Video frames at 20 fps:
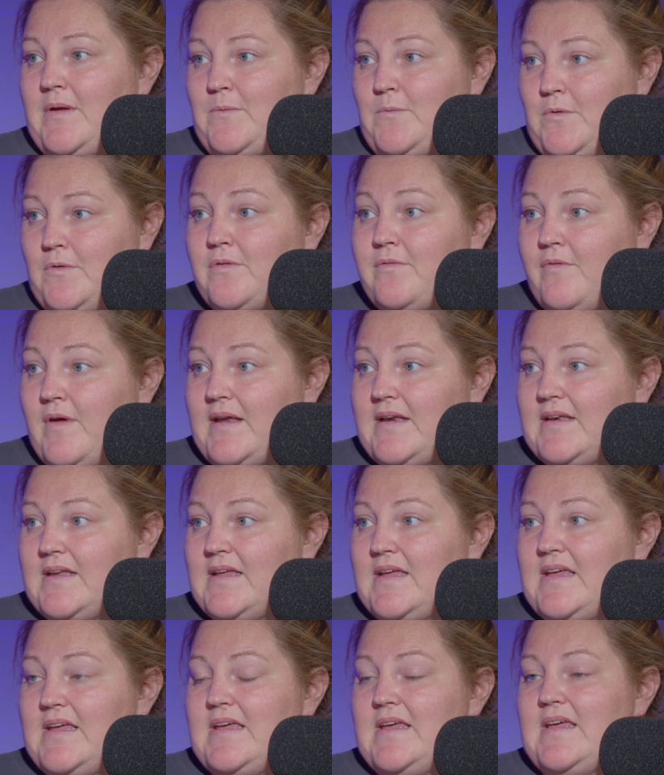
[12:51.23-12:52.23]
in Ruthven.
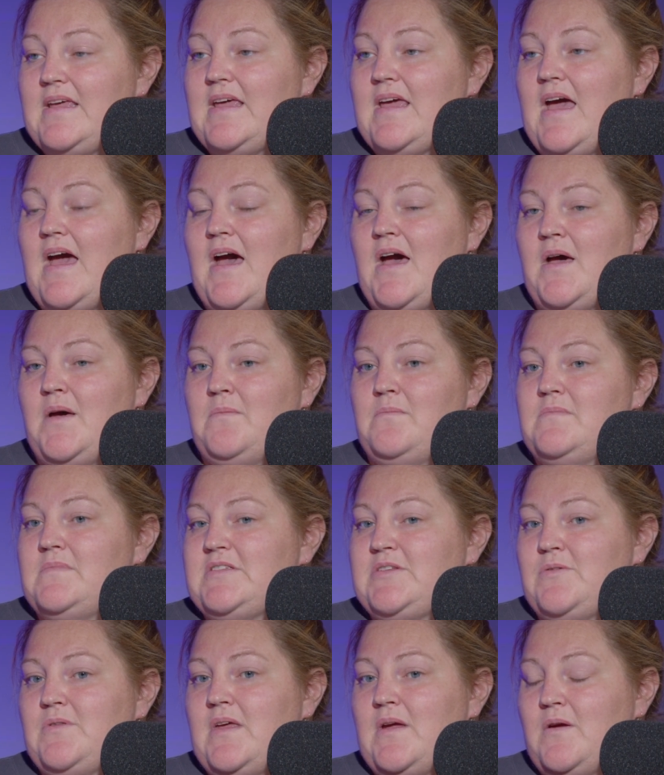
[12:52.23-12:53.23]
Oh wow! Um,
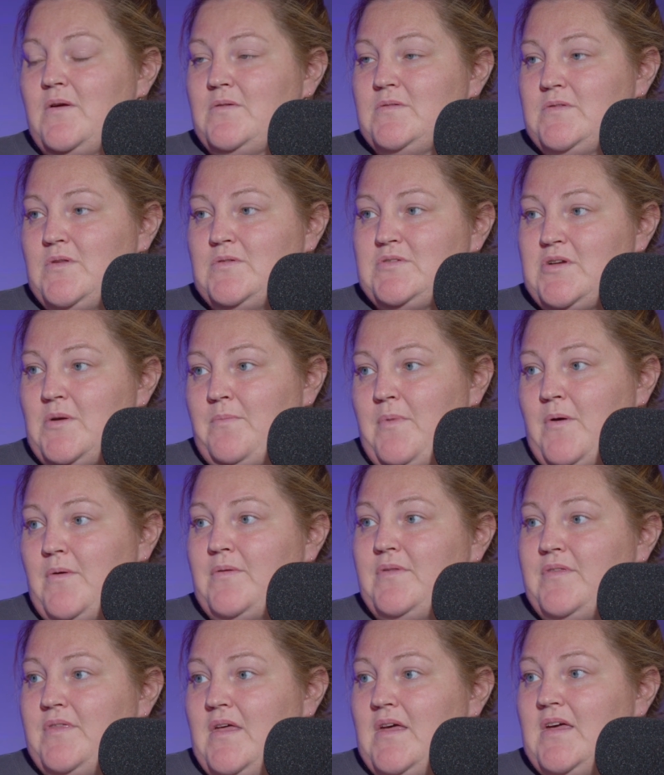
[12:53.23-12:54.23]
so those are
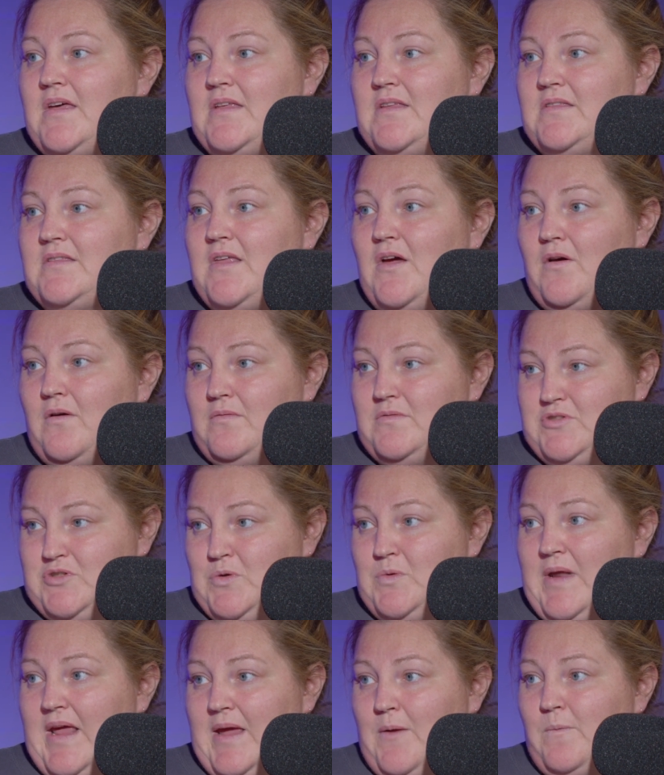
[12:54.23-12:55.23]
both the the
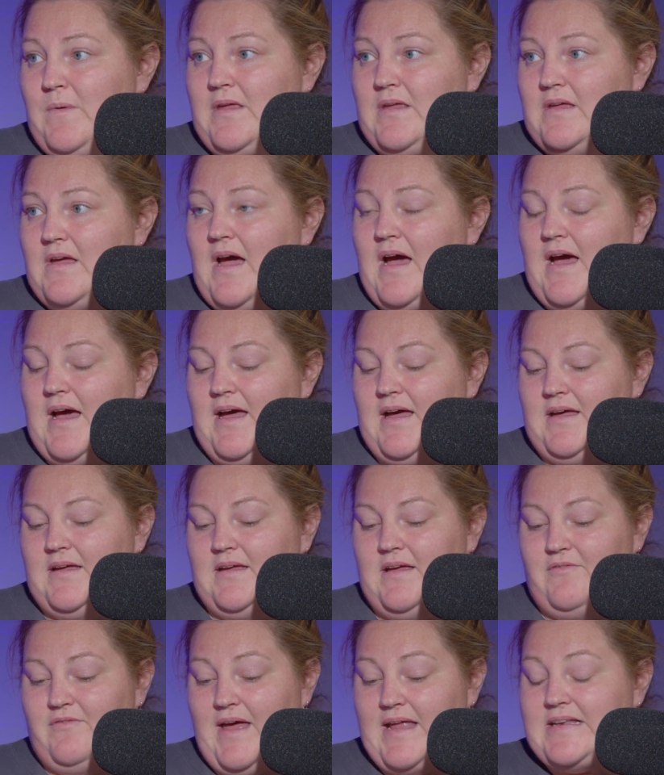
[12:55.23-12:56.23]
two day uh,
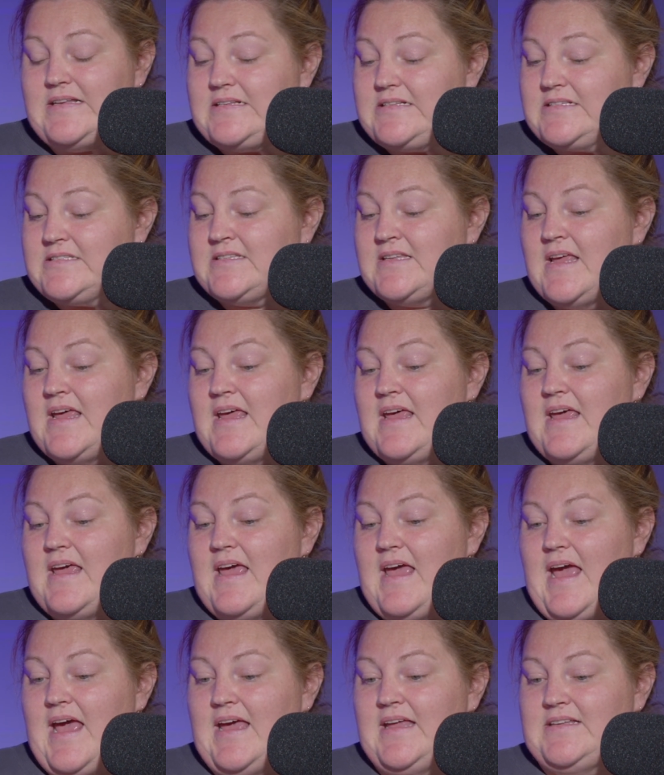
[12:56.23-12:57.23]
events,
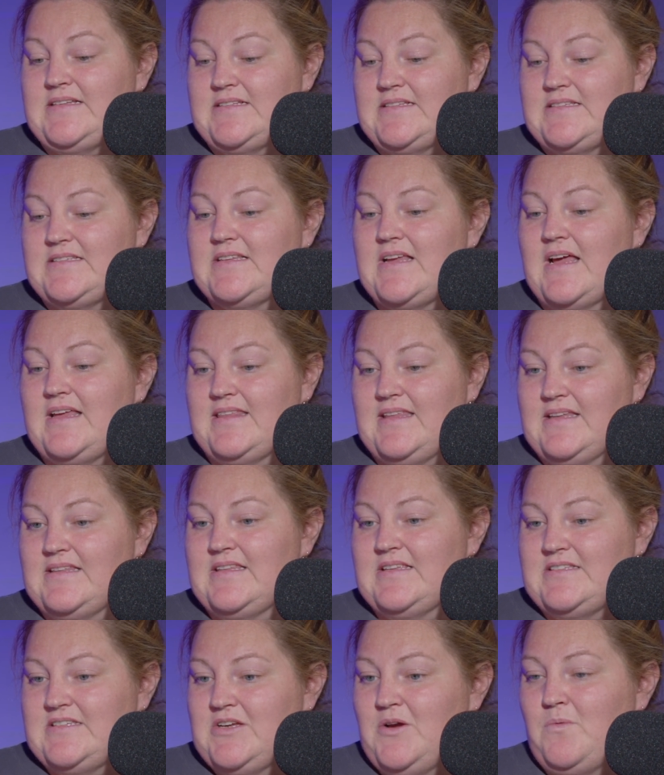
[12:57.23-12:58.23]
and I think
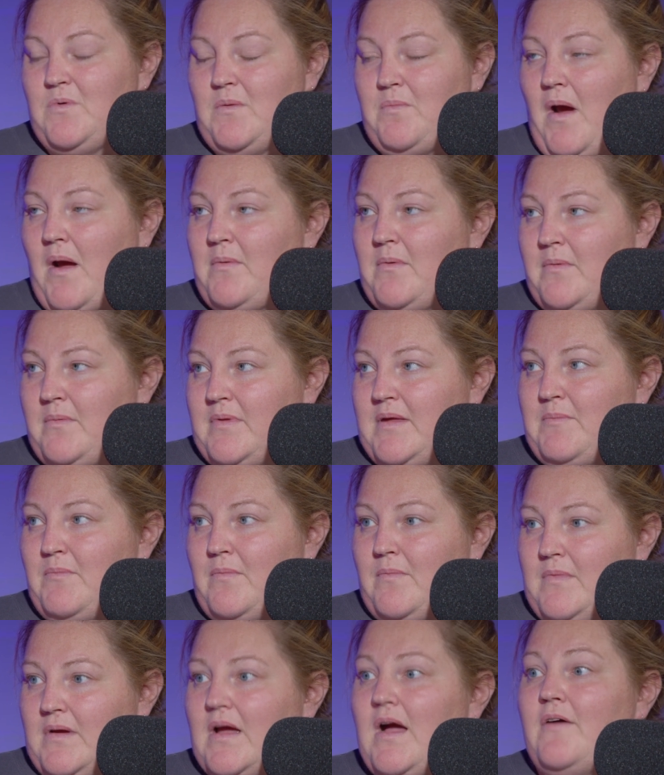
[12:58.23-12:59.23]
this year we're
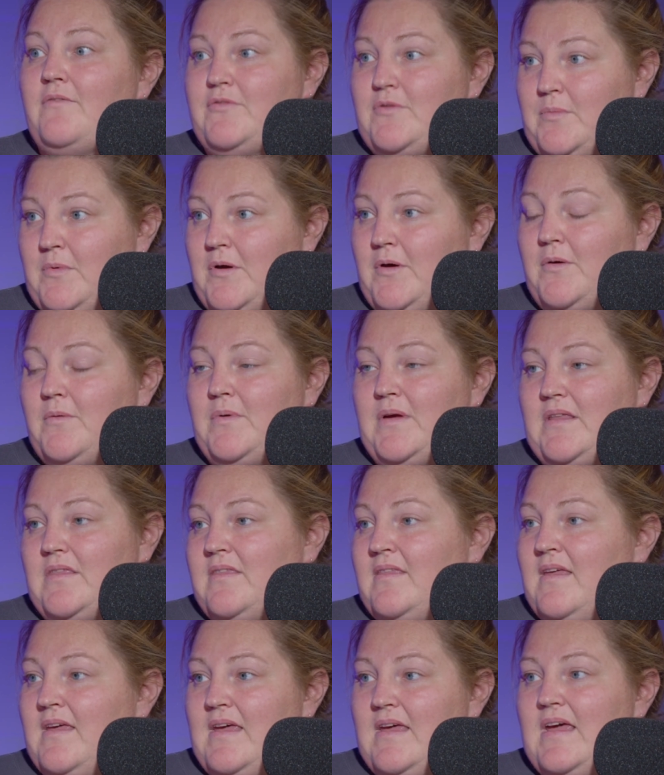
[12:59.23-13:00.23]
probably comfortable
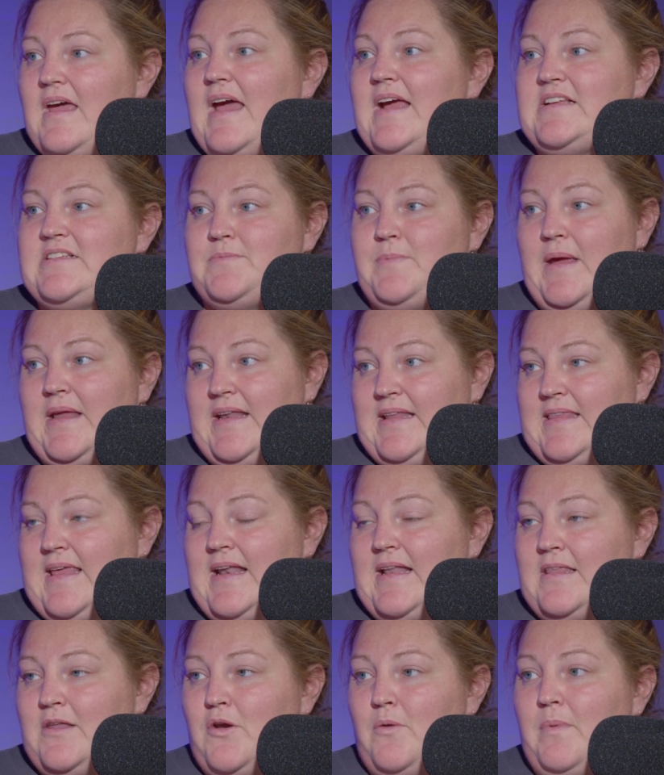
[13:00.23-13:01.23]
with expanding
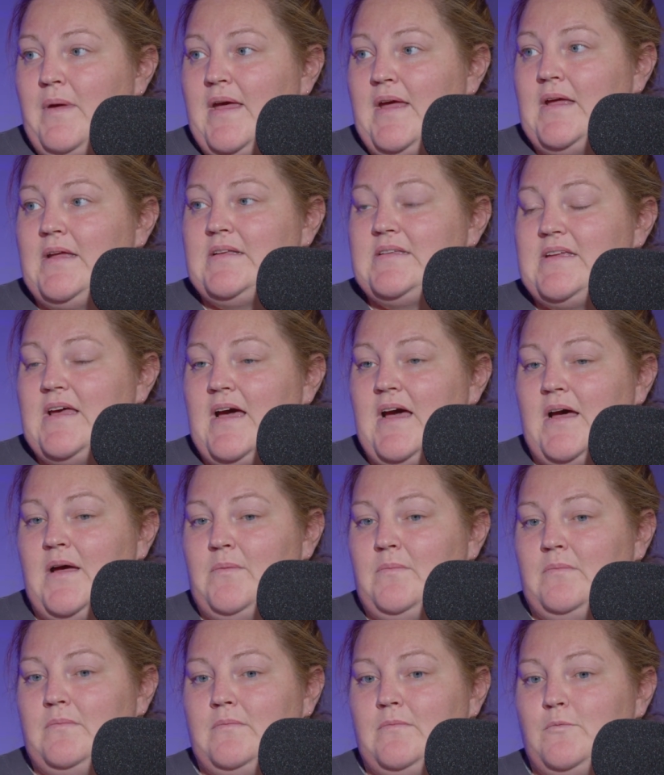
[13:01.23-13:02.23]
that a little bit,
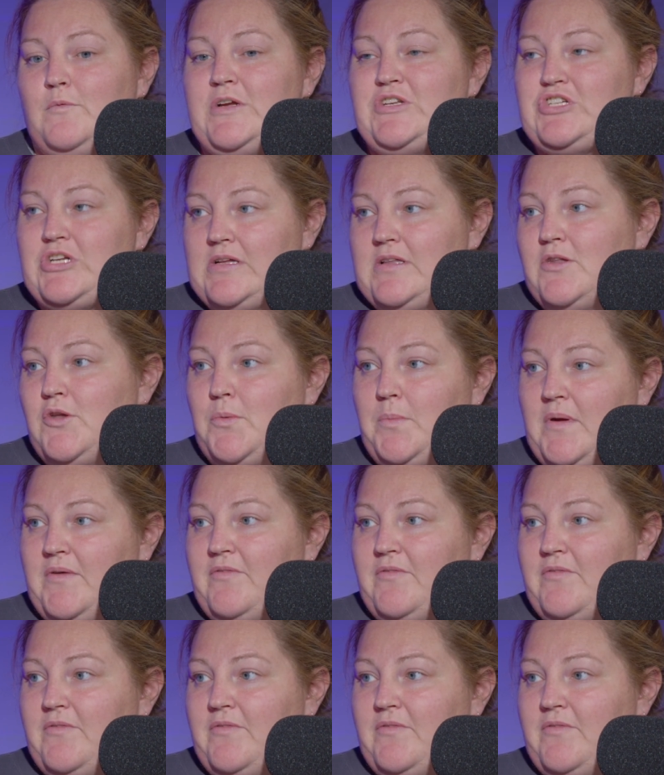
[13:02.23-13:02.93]
um, reaching a little